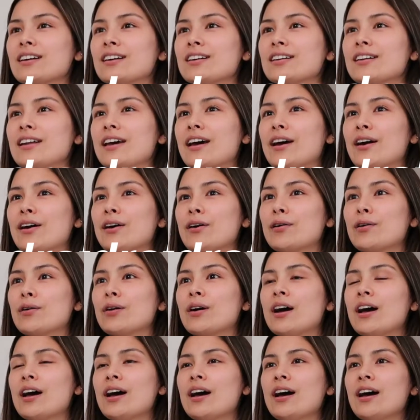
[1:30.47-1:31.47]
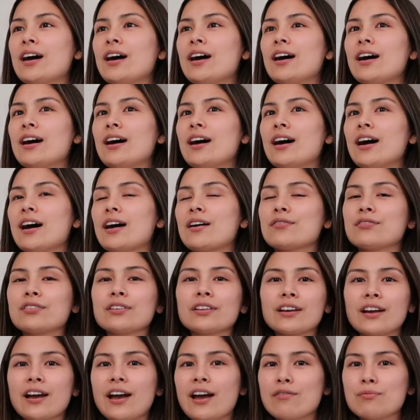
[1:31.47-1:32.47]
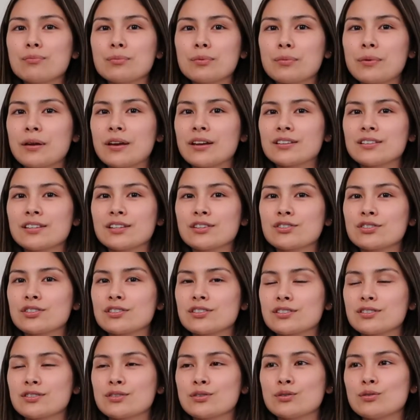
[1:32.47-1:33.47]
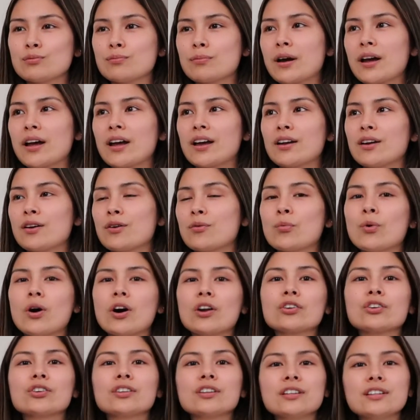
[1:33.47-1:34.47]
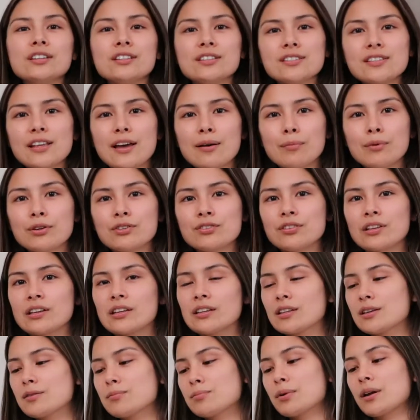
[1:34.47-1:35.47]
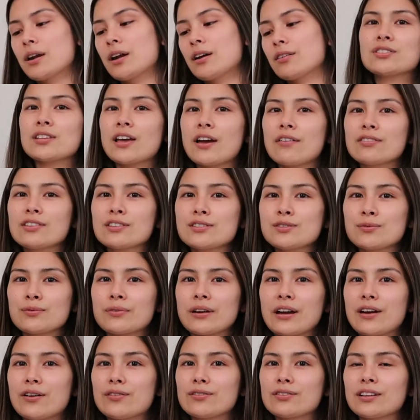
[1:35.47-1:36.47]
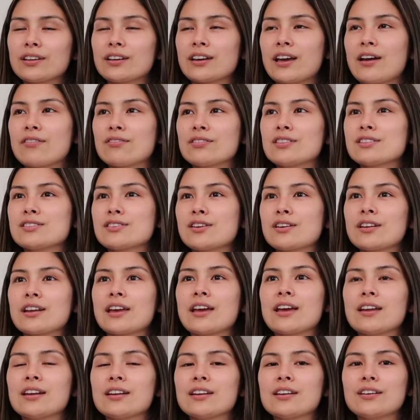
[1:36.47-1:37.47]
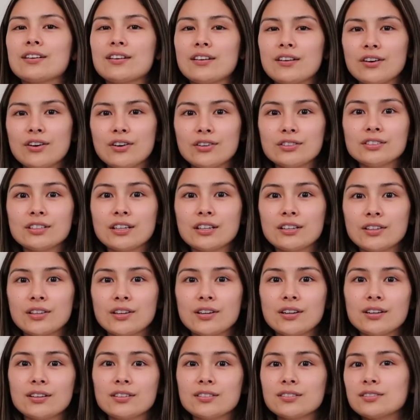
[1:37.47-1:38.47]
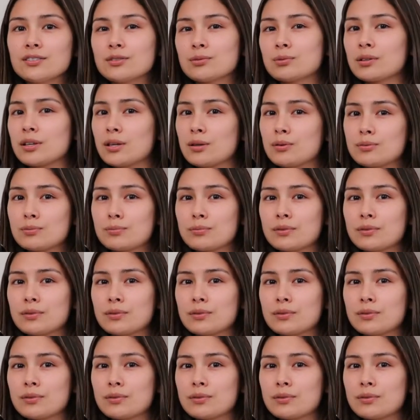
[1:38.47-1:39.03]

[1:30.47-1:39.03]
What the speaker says: Now, I feel like I haven't been paying attention to my water needs that much lately, but just having this around, like having this on hand all day long is what keeps